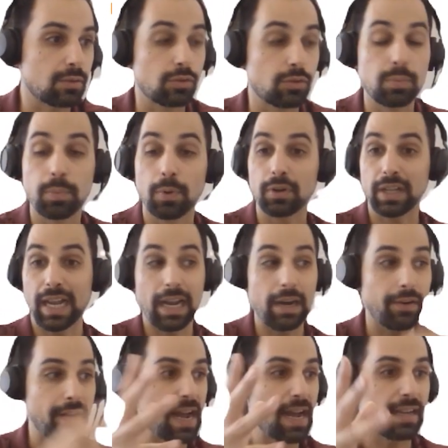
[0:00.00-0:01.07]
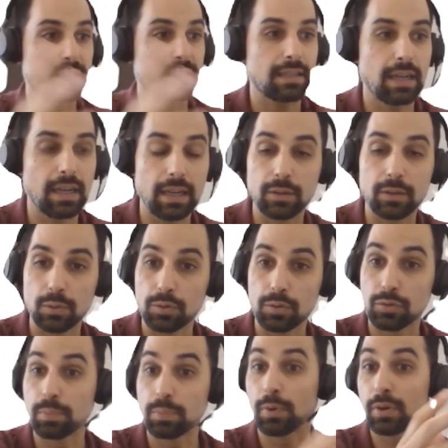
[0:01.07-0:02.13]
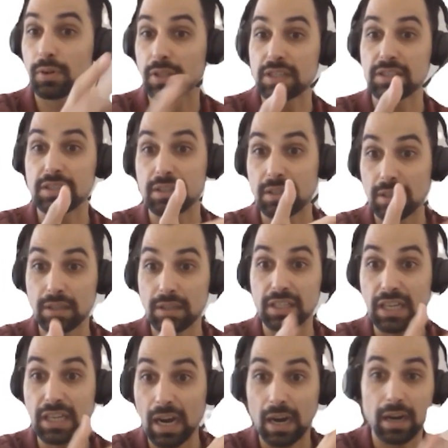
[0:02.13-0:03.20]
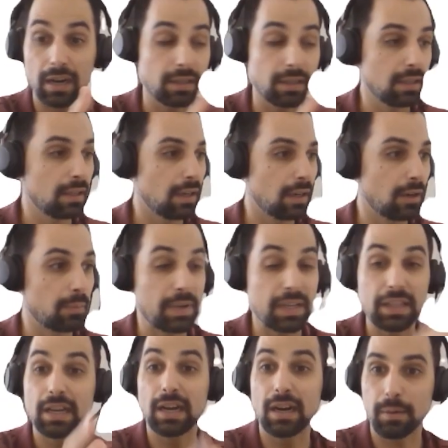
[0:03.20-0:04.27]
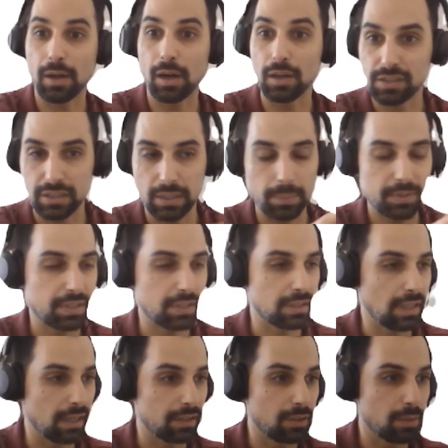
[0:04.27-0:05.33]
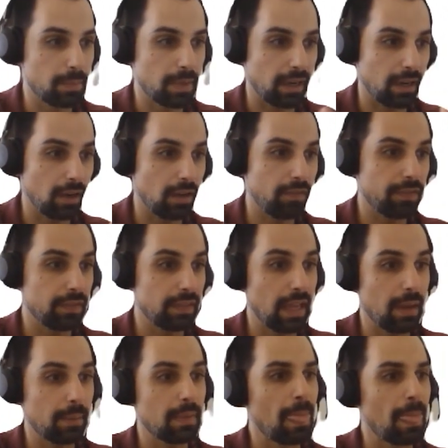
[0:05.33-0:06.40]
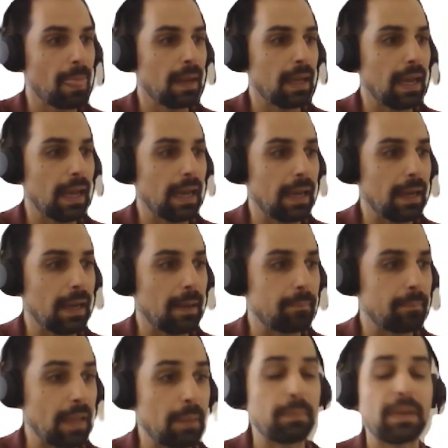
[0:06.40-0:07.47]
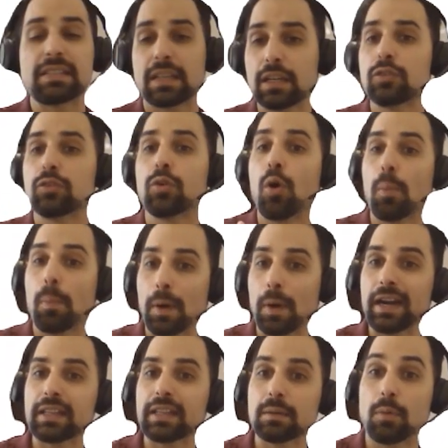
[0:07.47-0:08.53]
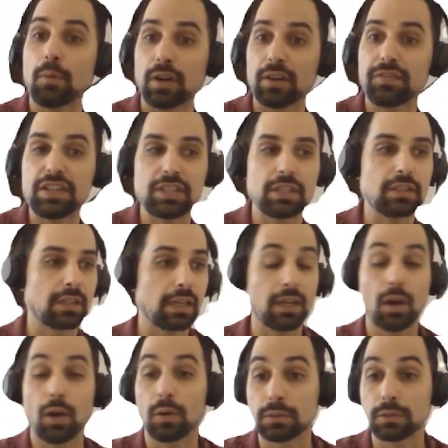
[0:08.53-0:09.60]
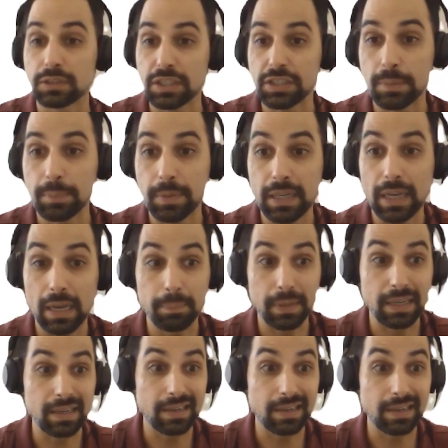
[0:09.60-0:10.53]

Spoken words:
to support areas, and to support these DR or BDR concepts that you may heard of them, and basically to operate more efficiently on TCP/IP